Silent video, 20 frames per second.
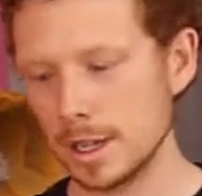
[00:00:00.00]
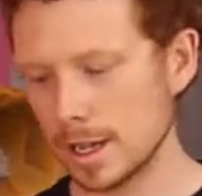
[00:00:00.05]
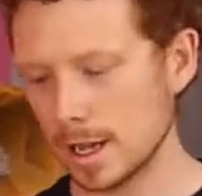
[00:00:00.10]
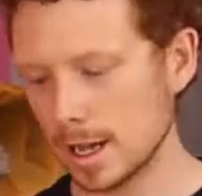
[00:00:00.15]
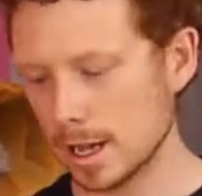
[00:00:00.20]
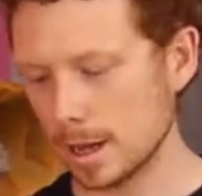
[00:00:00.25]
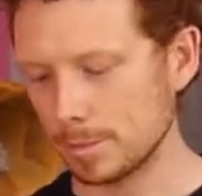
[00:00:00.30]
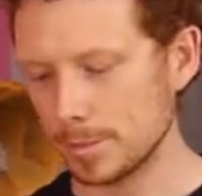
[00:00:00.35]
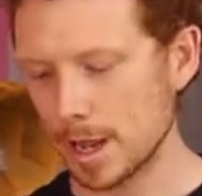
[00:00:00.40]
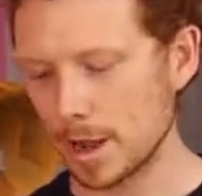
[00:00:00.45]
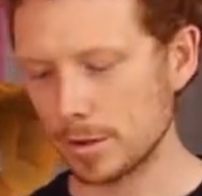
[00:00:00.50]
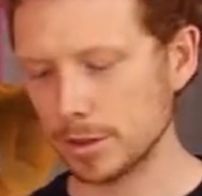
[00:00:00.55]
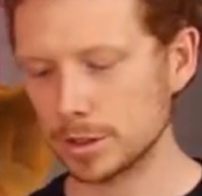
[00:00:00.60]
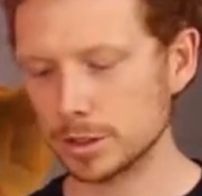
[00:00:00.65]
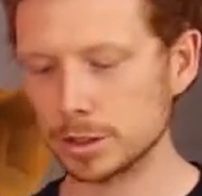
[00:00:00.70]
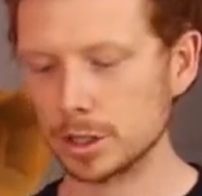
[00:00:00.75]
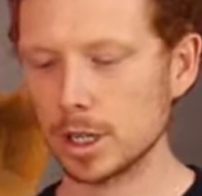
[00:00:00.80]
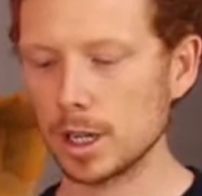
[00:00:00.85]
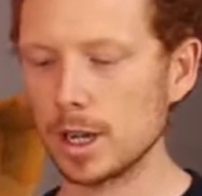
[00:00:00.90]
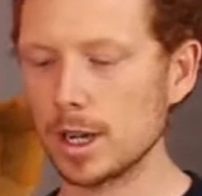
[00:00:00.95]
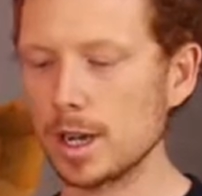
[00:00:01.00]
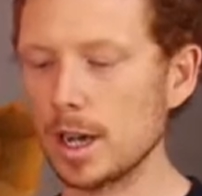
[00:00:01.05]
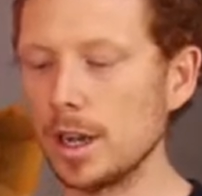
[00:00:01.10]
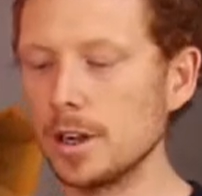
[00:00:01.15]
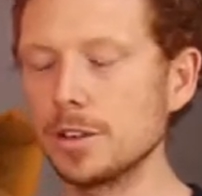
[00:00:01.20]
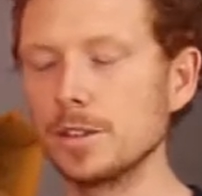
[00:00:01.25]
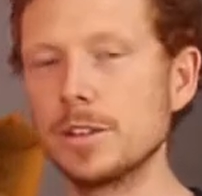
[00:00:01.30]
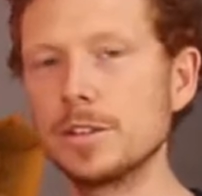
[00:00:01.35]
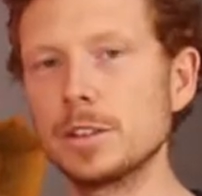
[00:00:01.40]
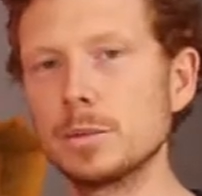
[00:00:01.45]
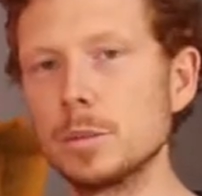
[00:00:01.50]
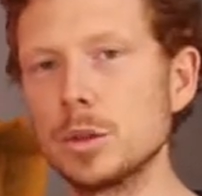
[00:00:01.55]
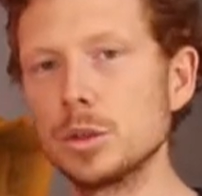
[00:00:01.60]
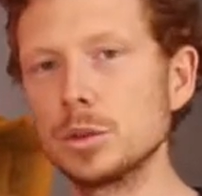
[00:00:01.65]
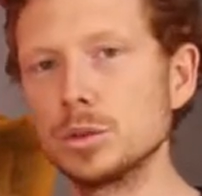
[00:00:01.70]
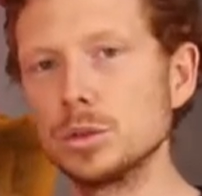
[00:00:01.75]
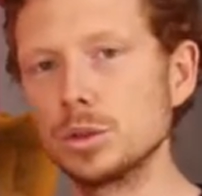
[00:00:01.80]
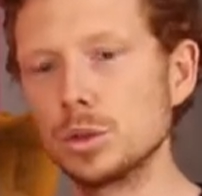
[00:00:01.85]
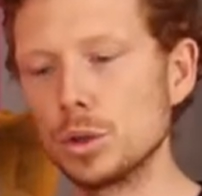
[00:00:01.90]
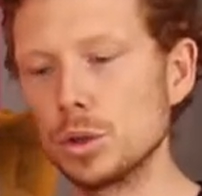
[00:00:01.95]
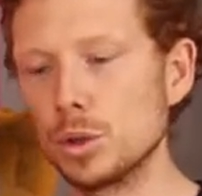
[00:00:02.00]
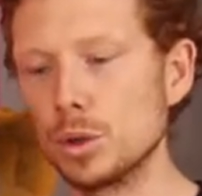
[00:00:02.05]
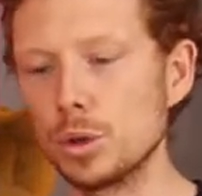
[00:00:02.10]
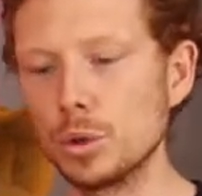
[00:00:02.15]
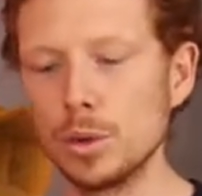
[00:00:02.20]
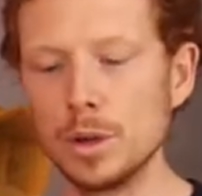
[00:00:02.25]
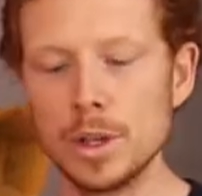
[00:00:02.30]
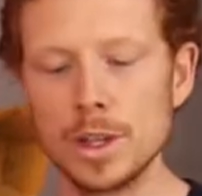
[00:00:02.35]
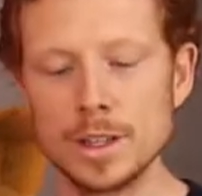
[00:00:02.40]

Now it's 150mm tall,